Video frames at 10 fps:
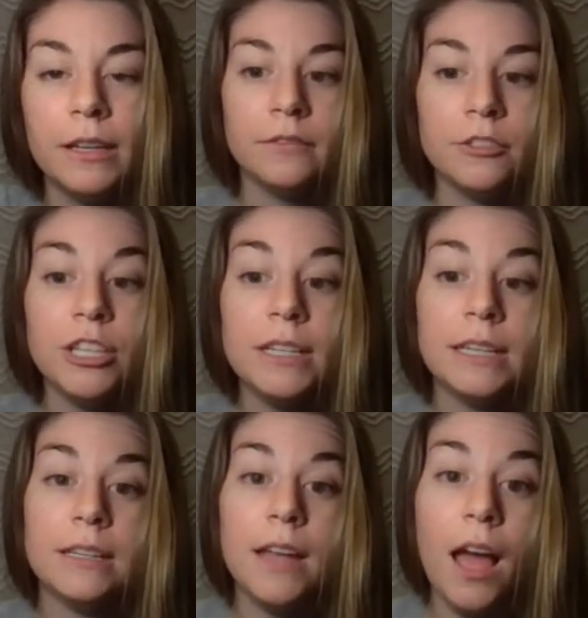She
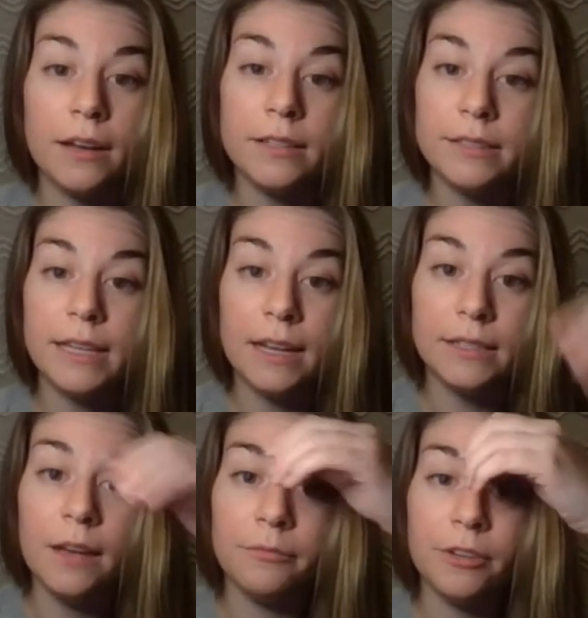did not
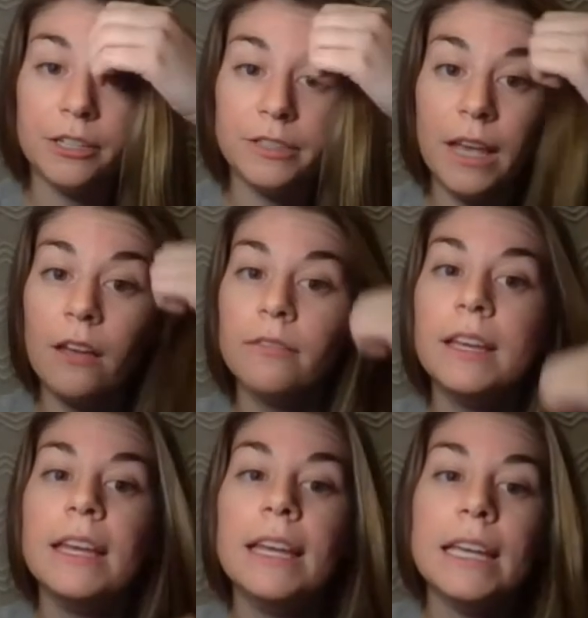stand up for herself,
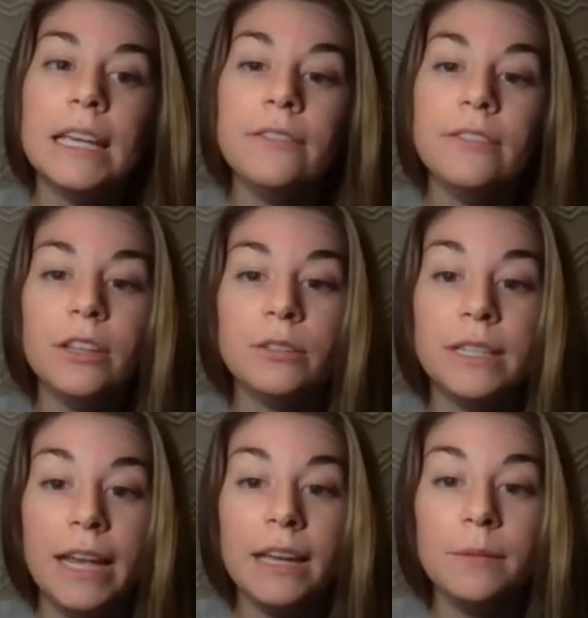even though
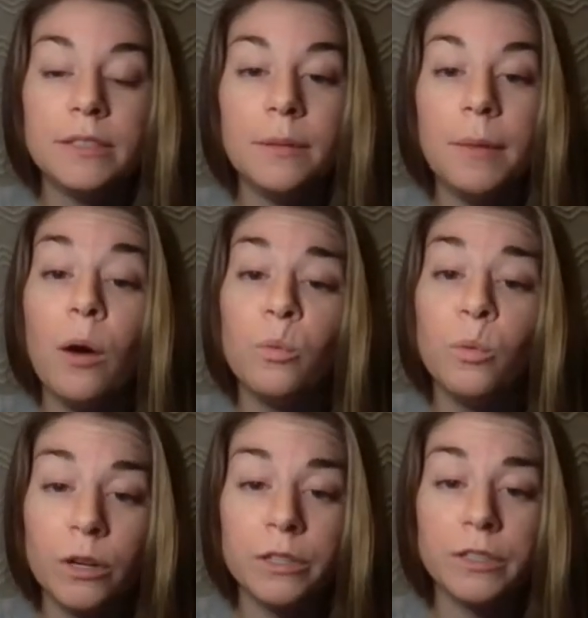today was somehow
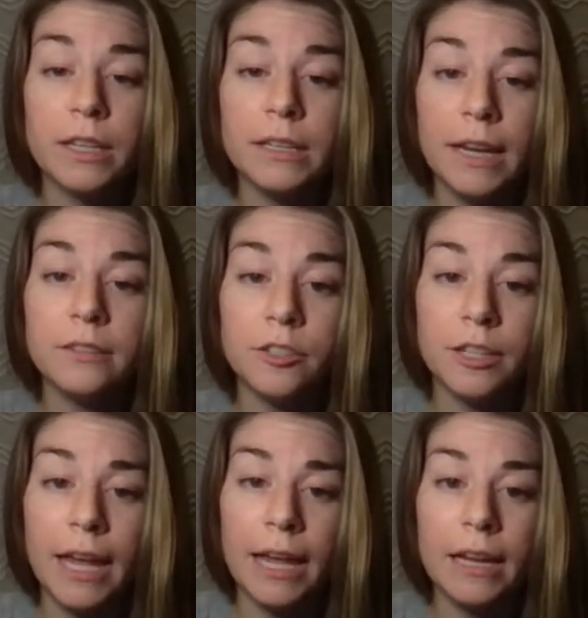worse than
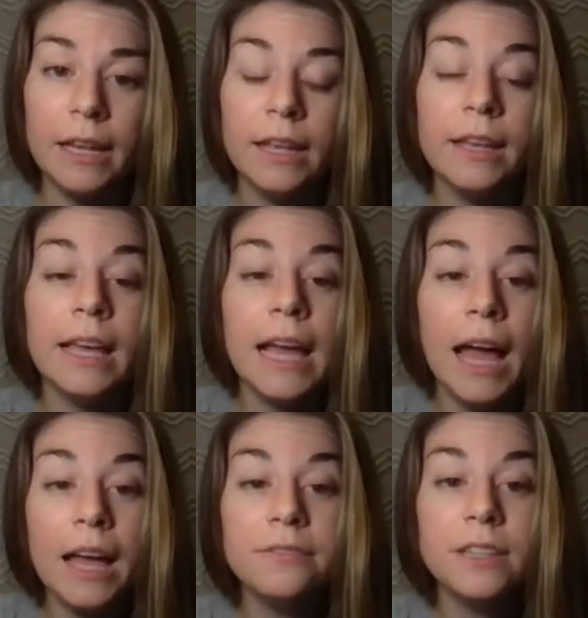yesterday.
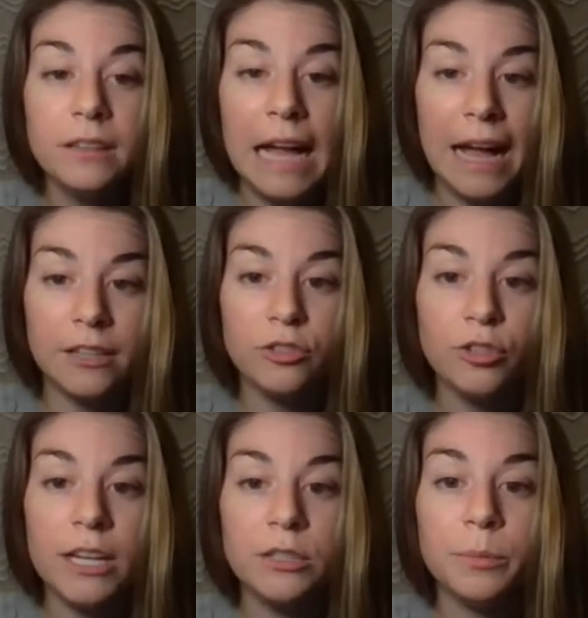Half the class
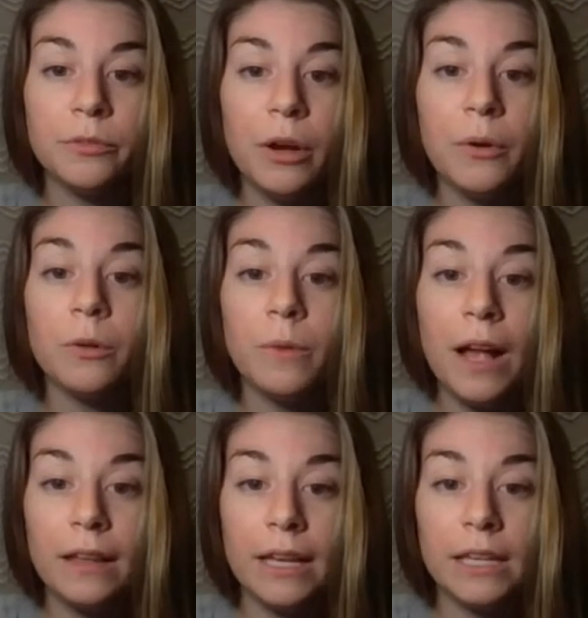tried to provoke
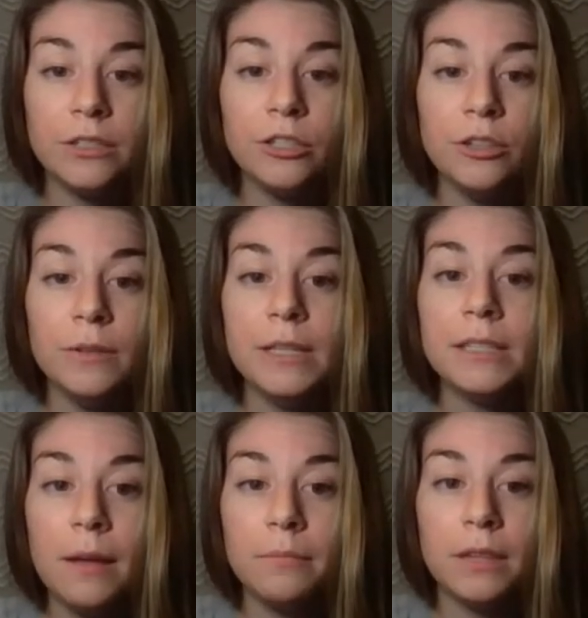Aurella into doing
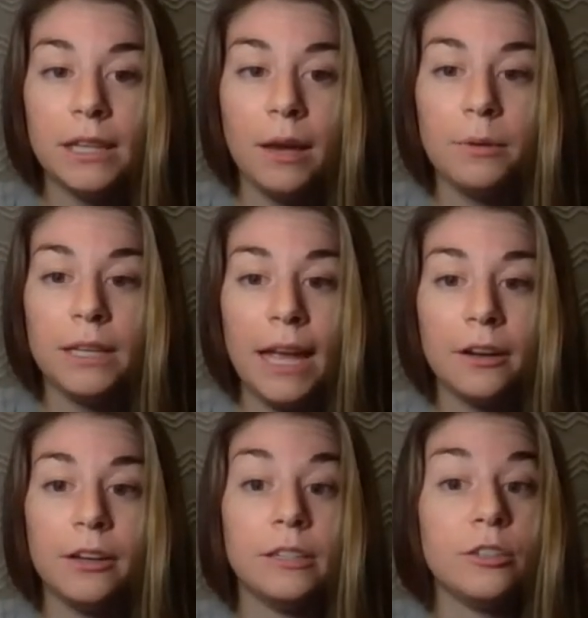something that would get
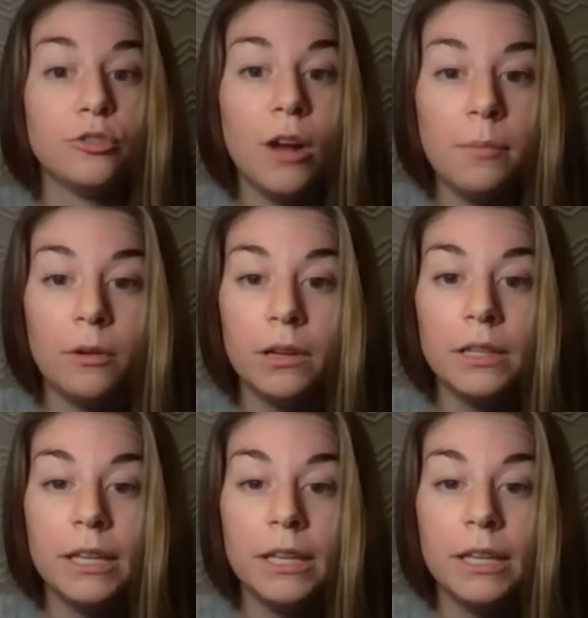her into trouble.